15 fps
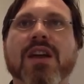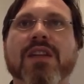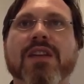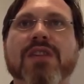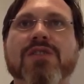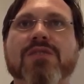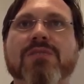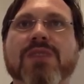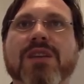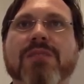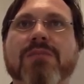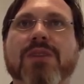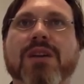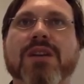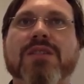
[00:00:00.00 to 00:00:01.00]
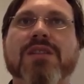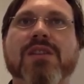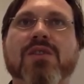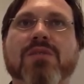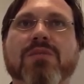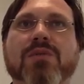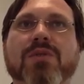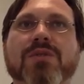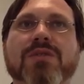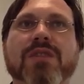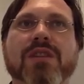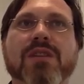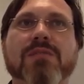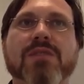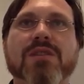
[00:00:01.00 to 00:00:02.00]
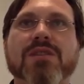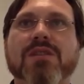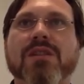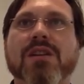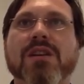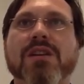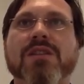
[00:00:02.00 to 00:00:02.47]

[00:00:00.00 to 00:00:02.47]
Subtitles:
They should be unbiased in their reports to the Commission,